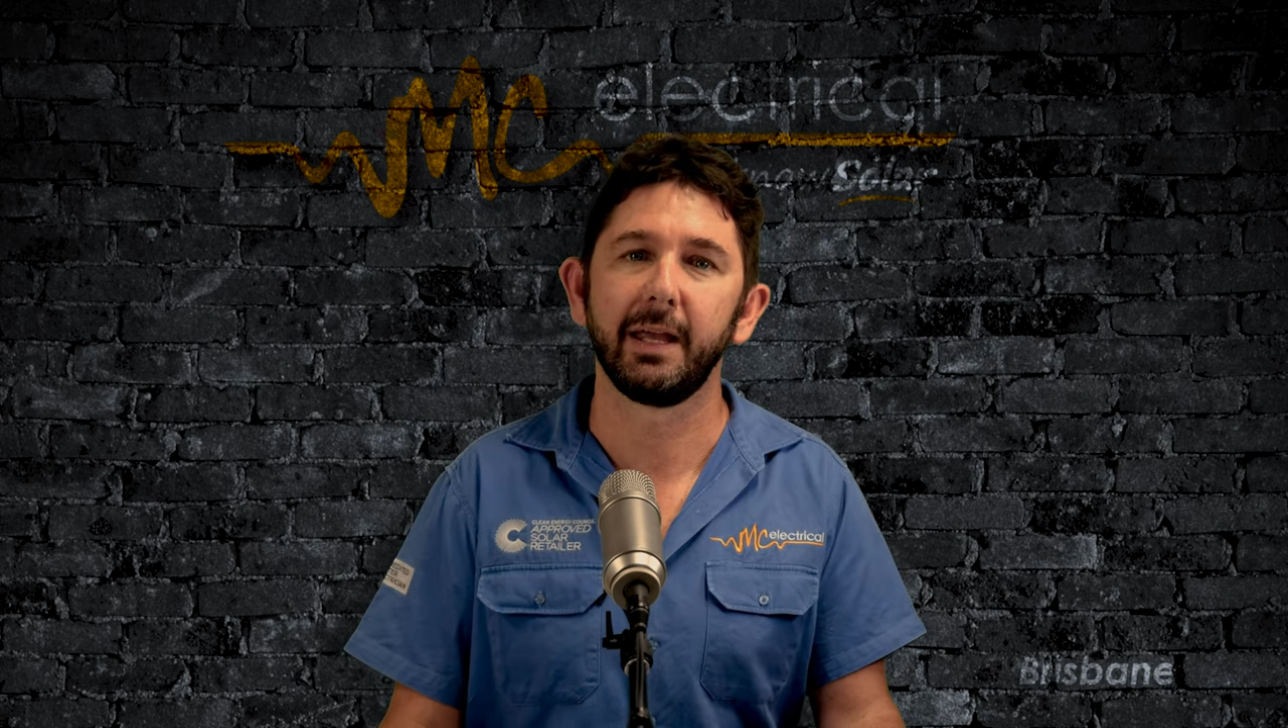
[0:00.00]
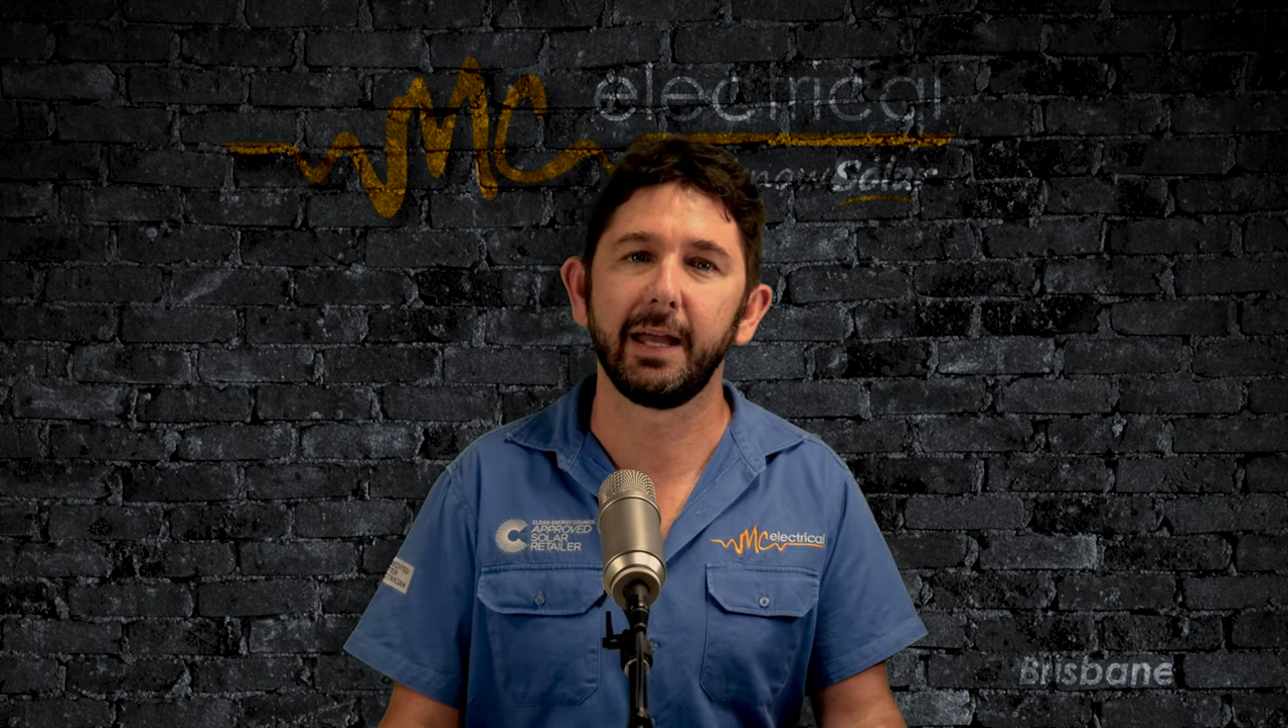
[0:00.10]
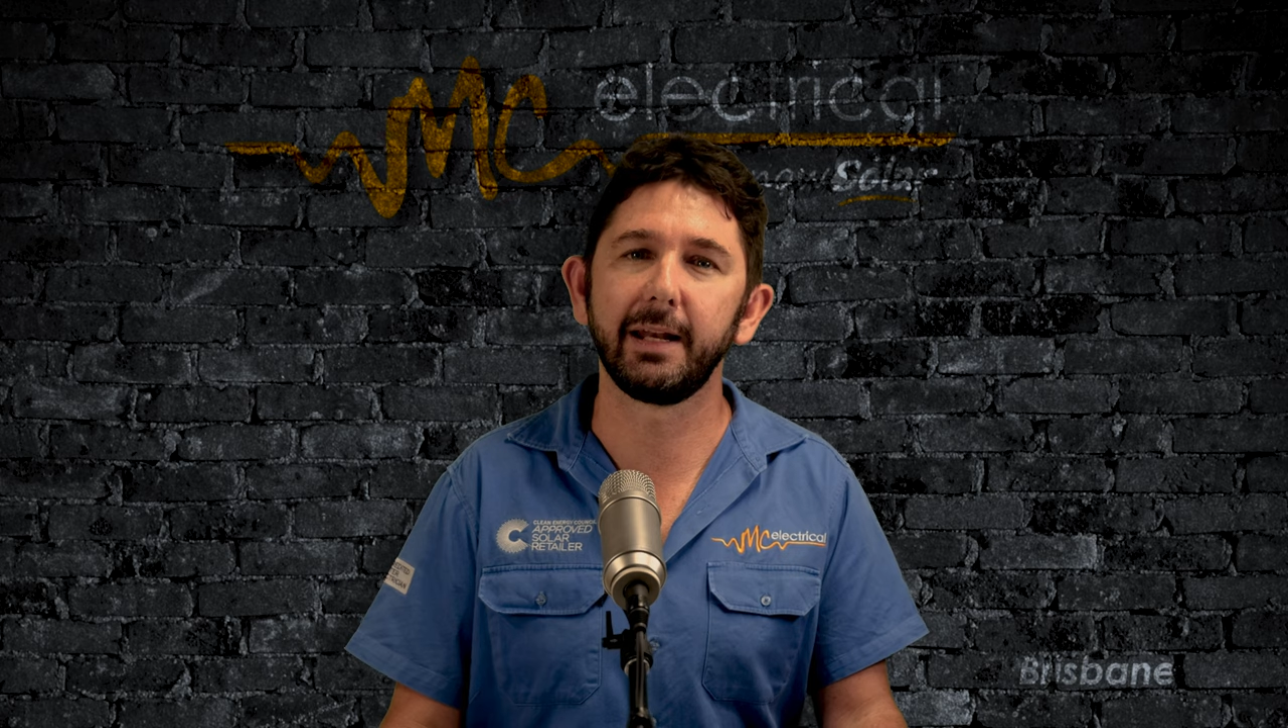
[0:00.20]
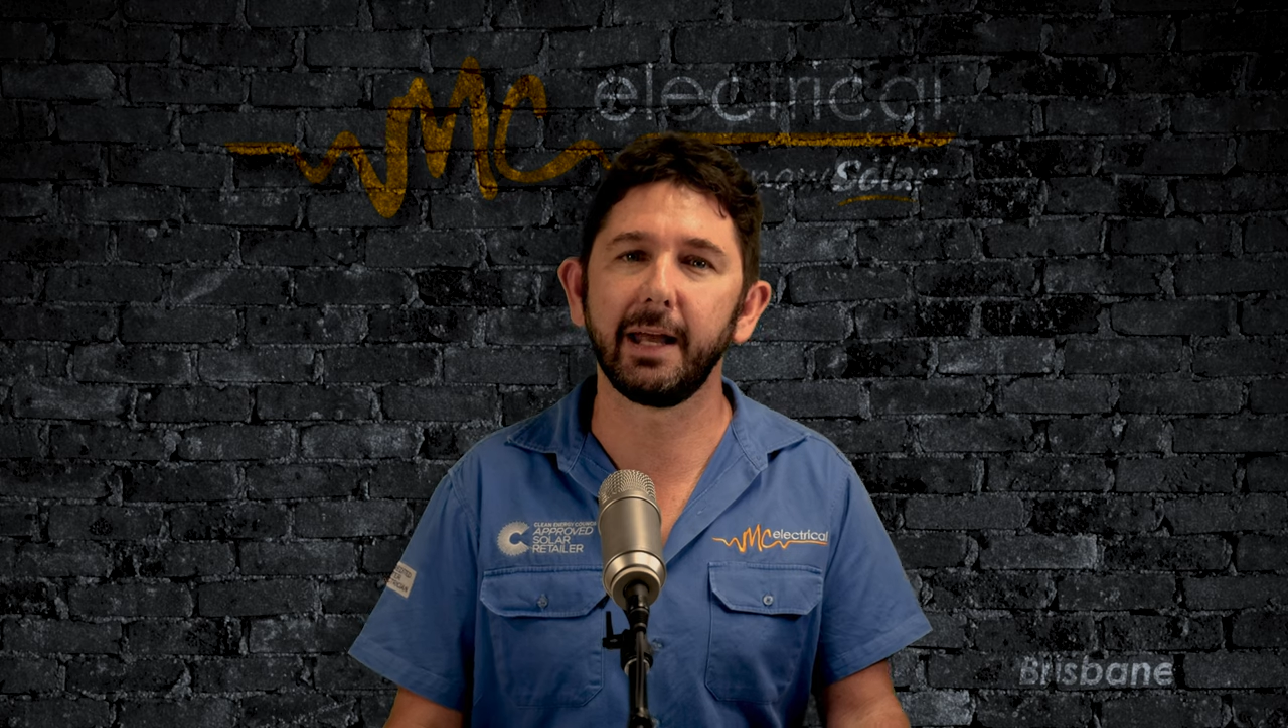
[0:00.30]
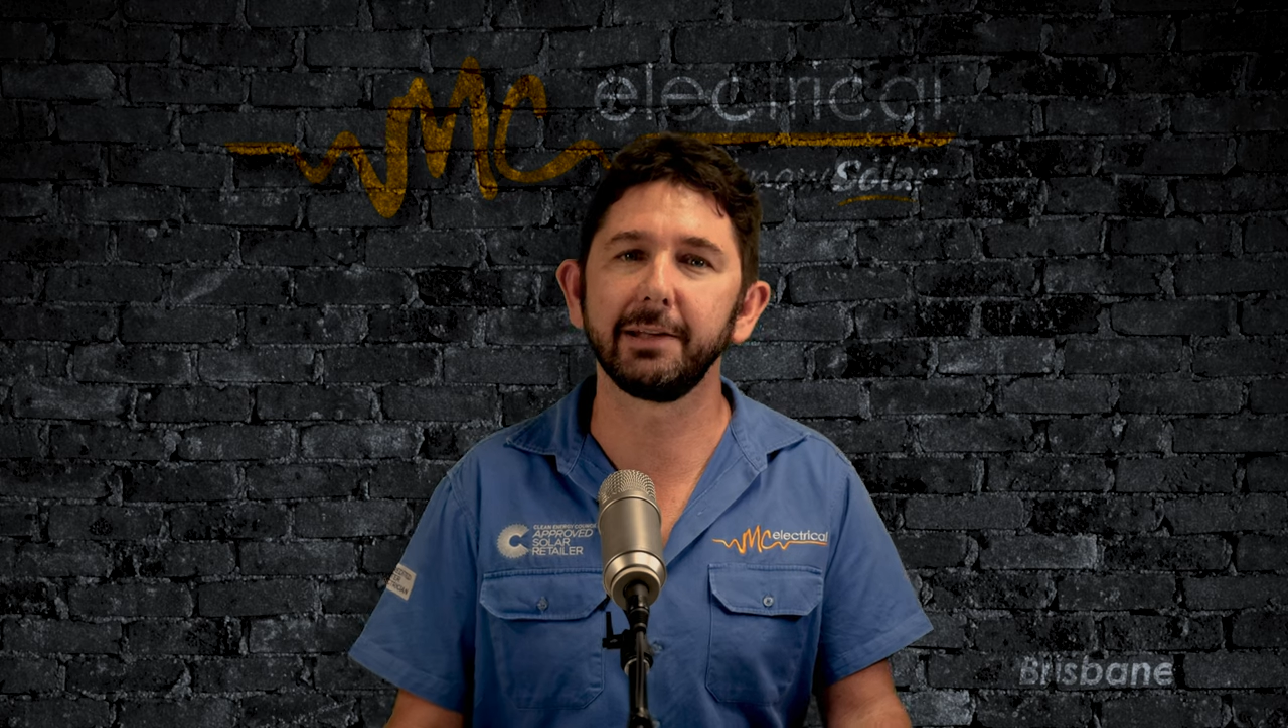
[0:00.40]

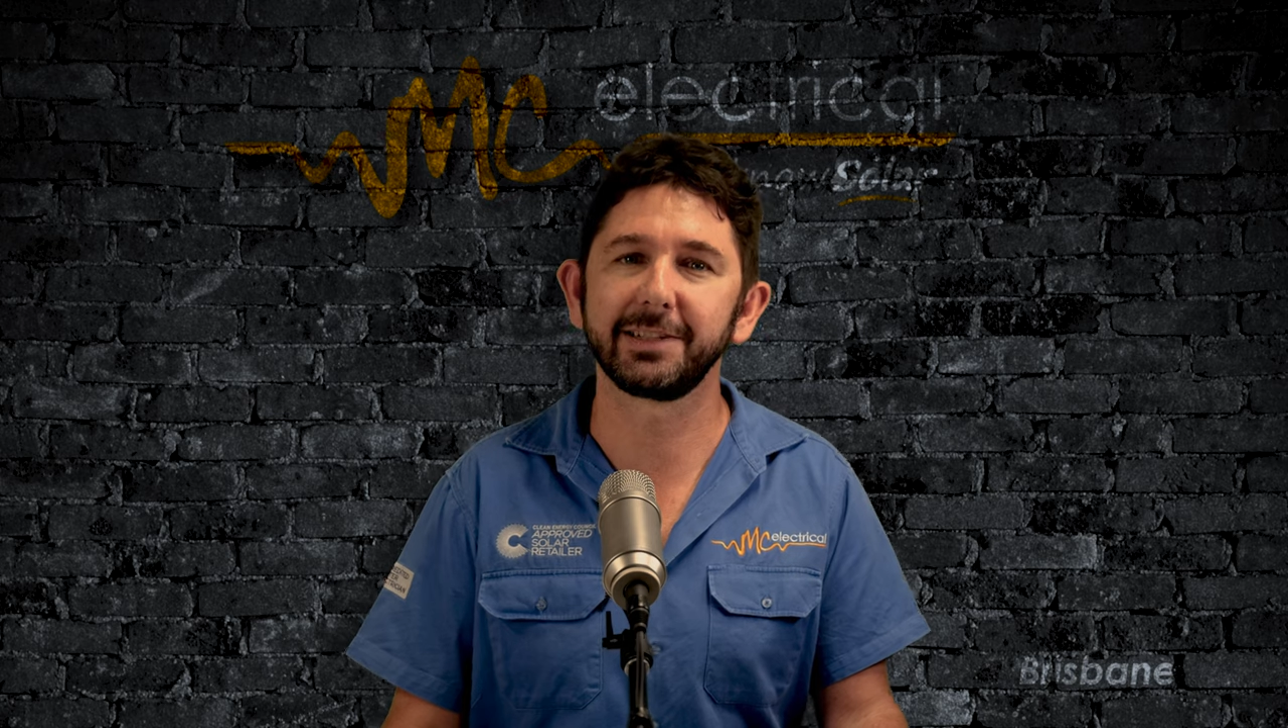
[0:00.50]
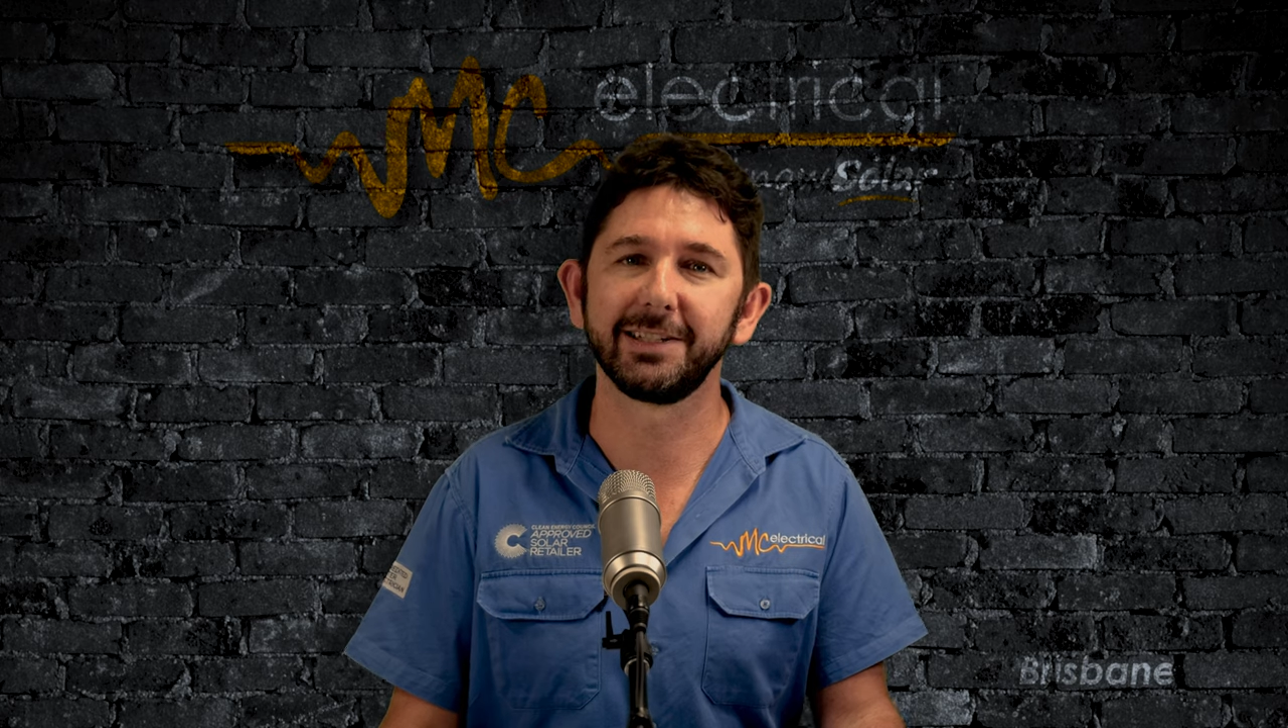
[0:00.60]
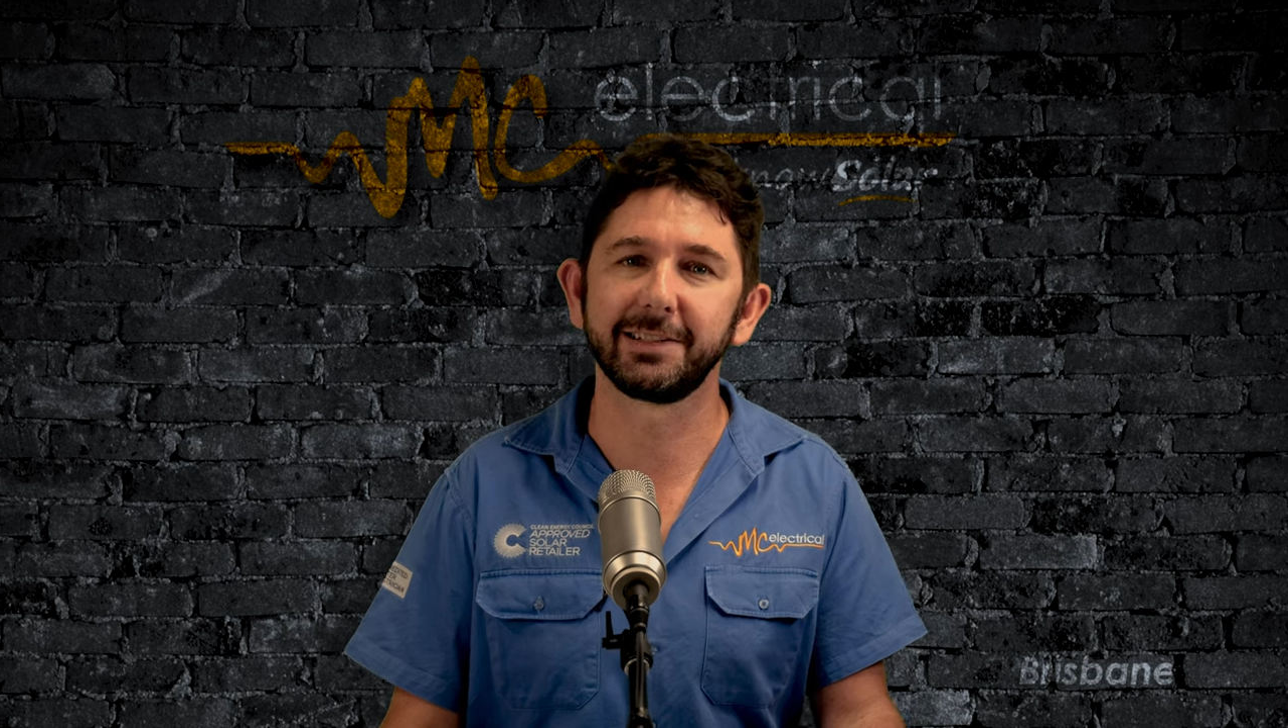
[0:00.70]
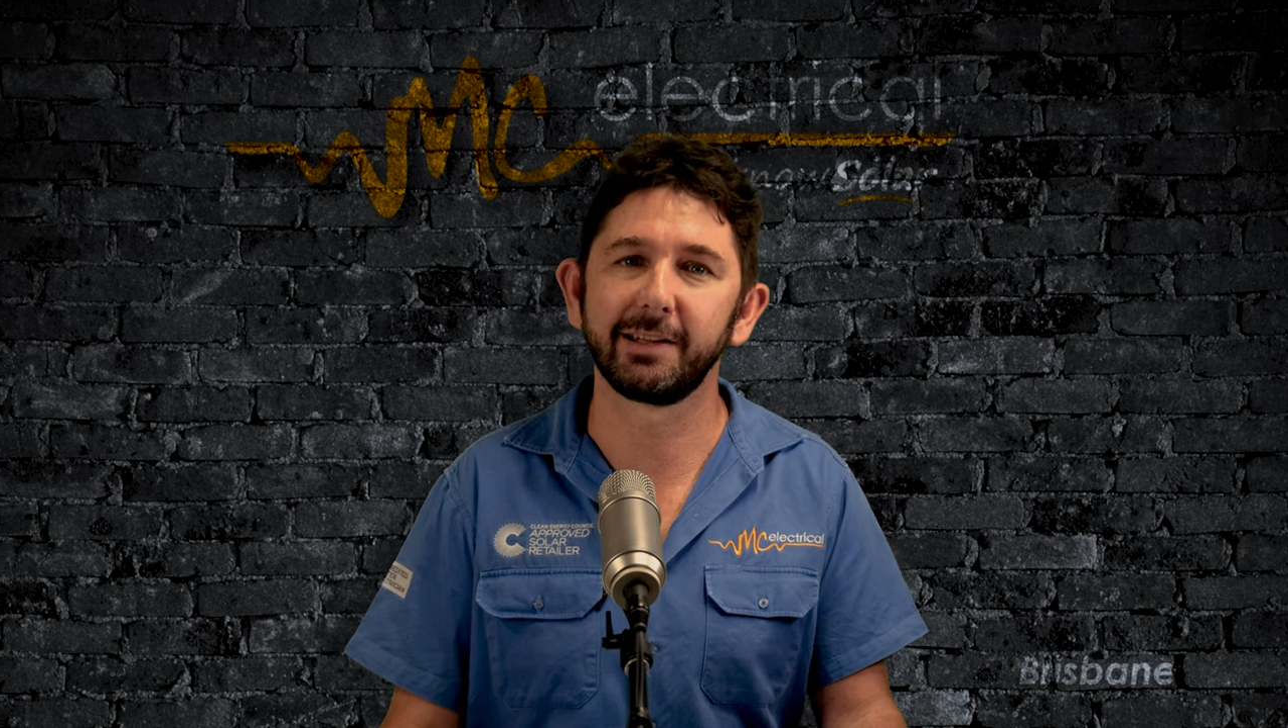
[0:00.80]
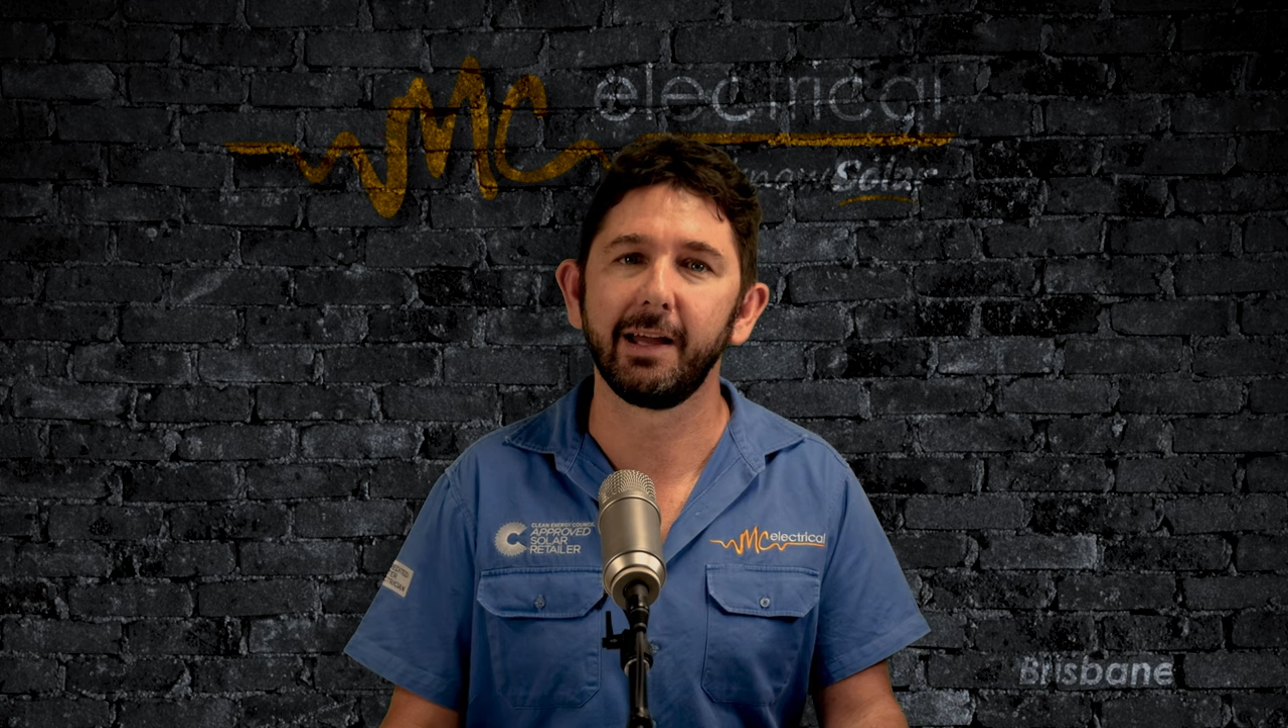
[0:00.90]
In
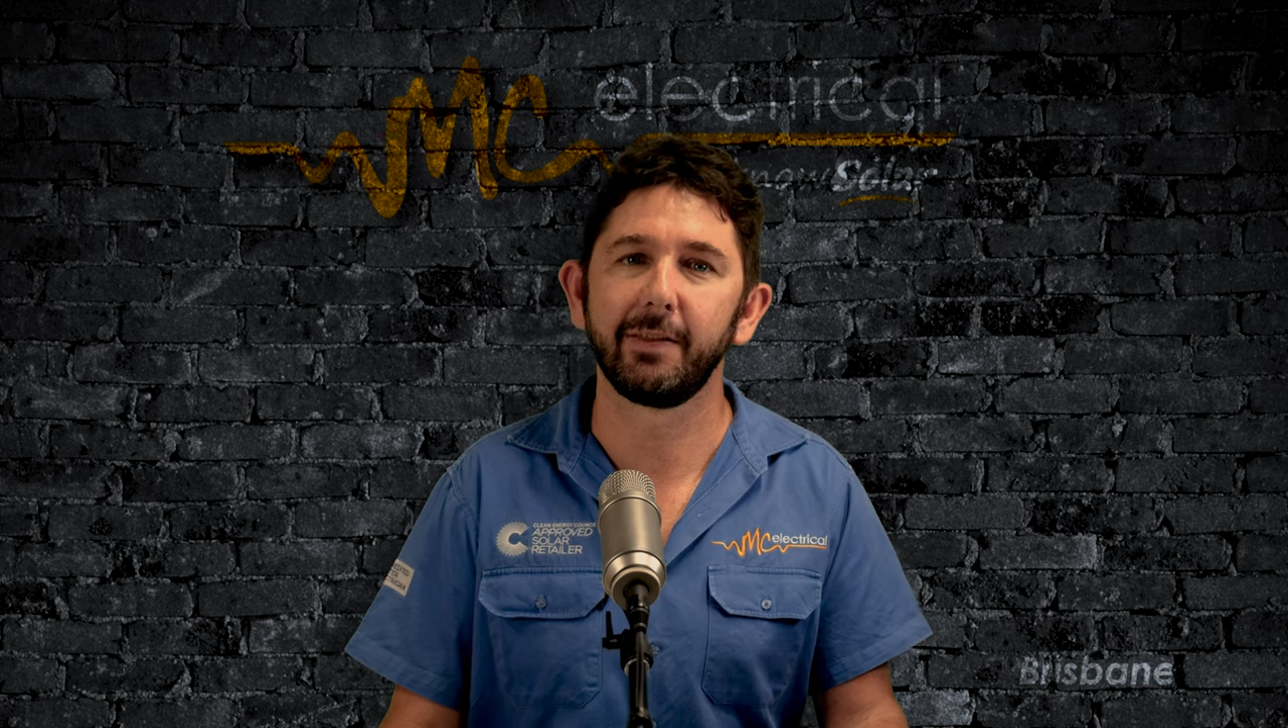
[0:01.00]
essence,